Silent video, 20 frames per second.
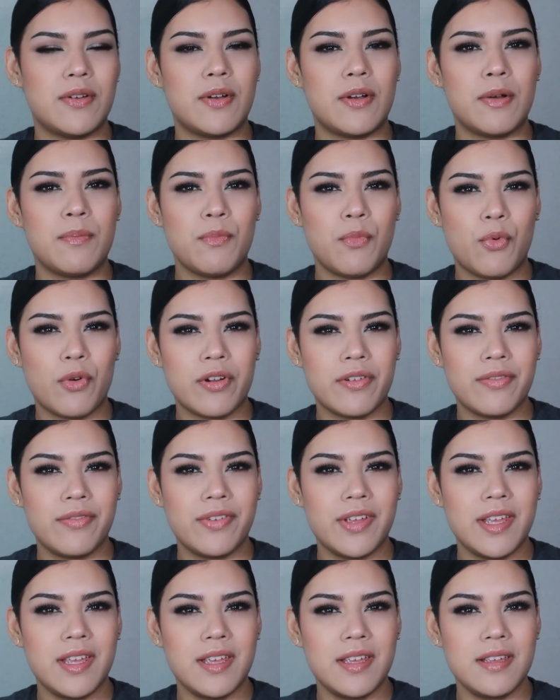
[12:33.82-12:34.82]

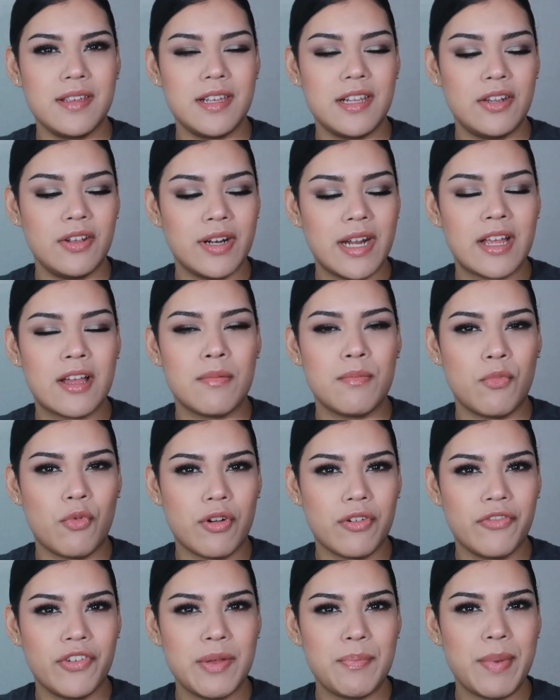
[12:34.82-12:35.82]
it looked like a
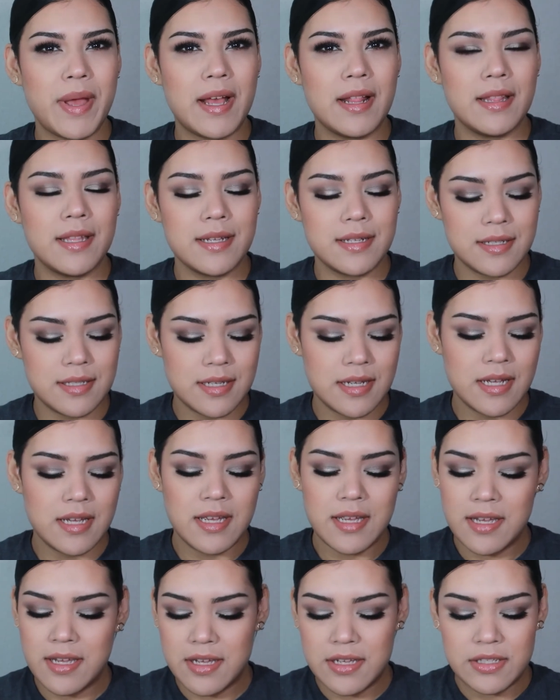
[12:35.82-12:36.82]
Morphe palette.
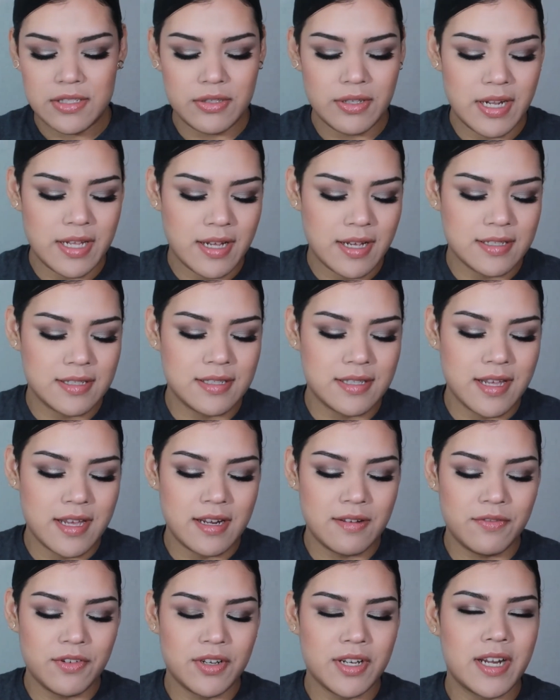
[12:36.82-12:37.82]
So like I said,
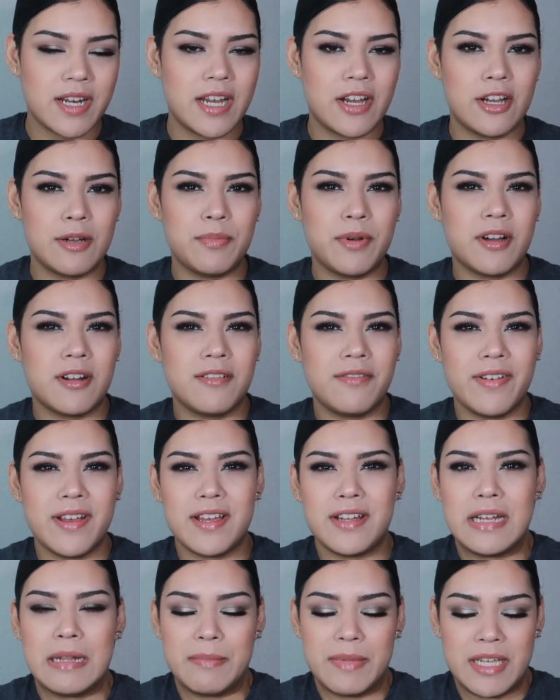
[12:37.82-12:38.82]
if you're not a Harry Potter
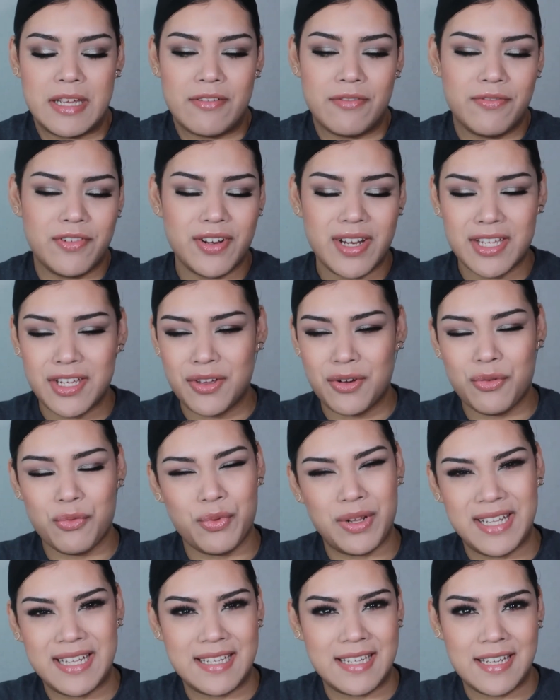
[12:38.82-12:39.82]
fan, I mean, I feel like you don't
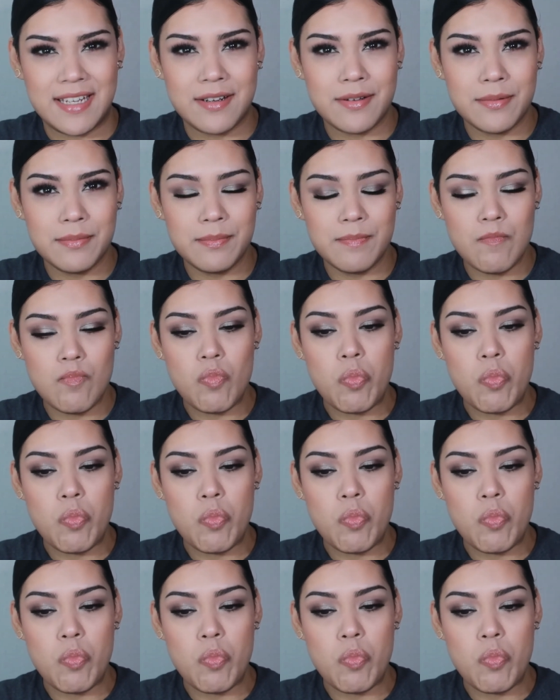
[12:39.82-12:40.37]
really need them.